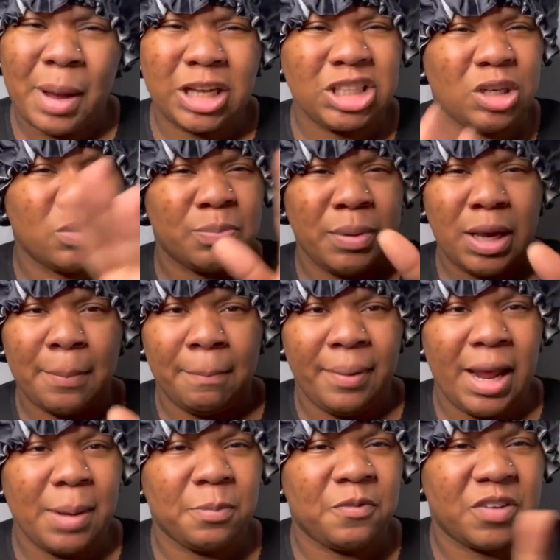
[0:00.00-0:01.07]
she's being
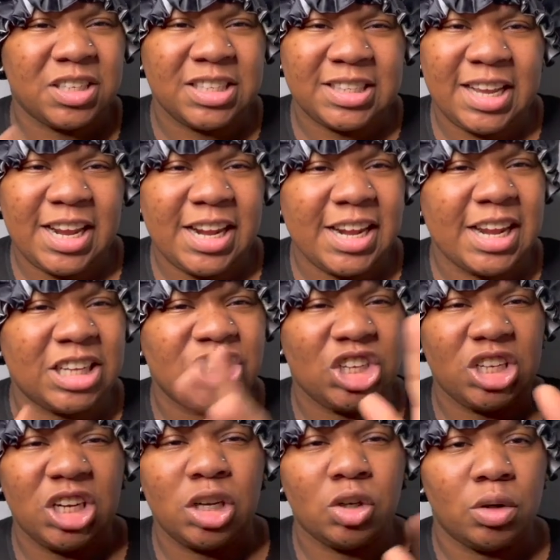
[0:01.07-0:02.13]
racist and she
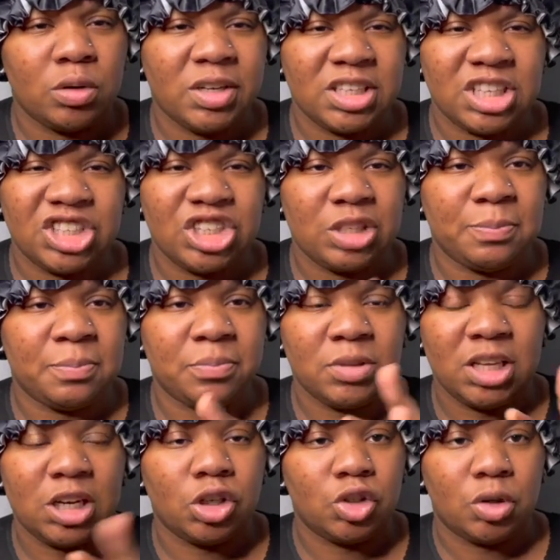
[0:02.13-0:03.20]
didn't do this and she
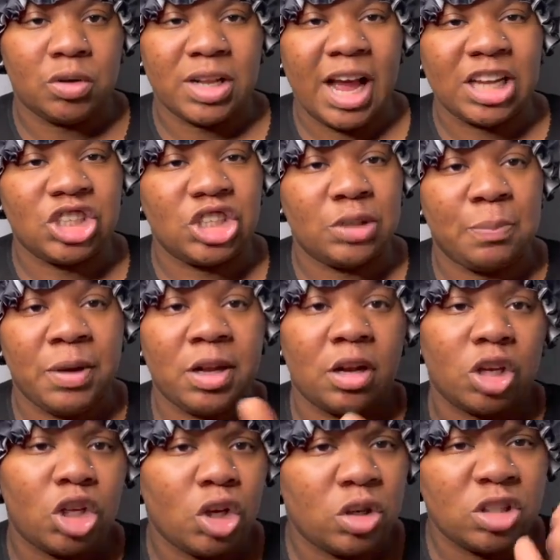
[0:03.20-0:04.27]
didn't do that and she's being
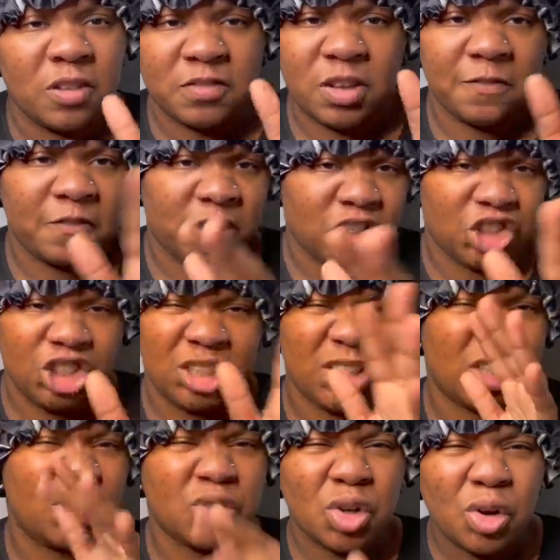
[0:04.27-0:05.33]
accused of something she
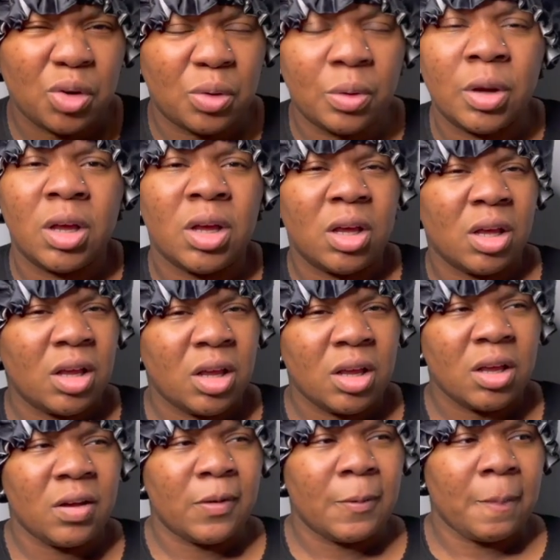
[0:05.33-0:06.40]
didn't do.
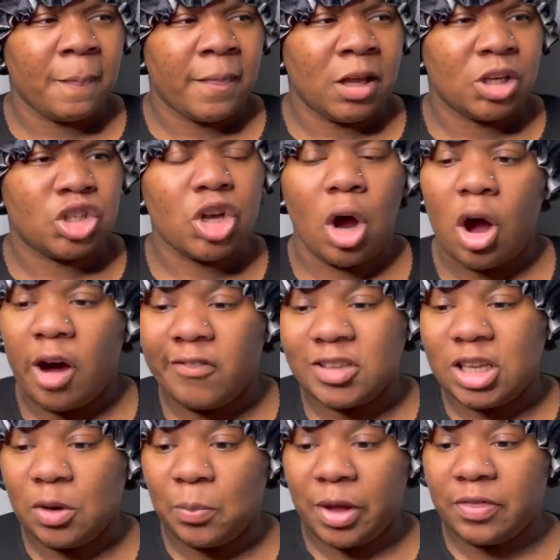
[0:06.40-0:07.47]
So
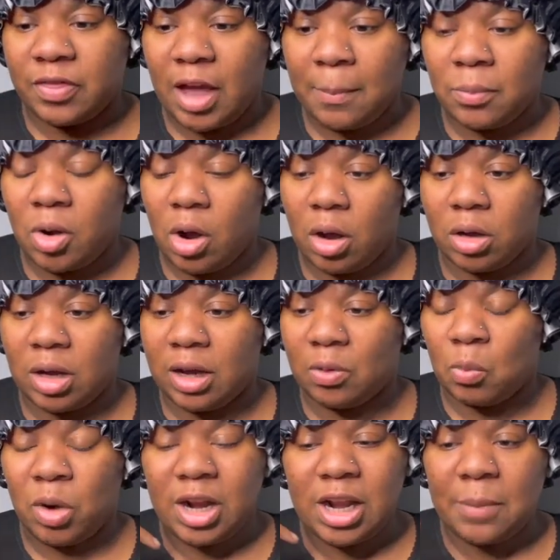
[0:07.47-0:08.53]
obviously when
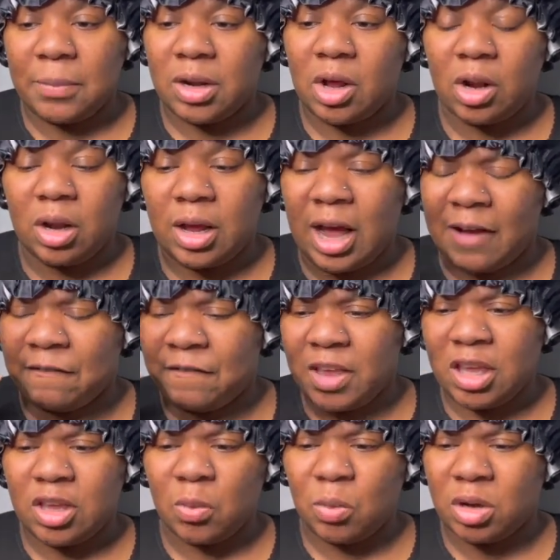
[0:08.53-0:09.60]
one of them, I
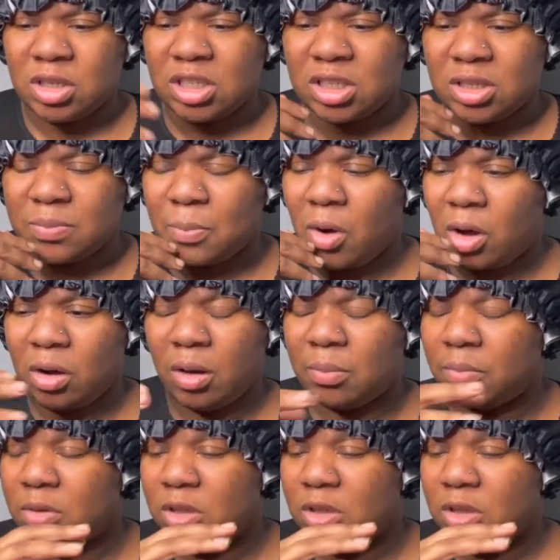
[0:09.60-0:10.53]
think it was smaller,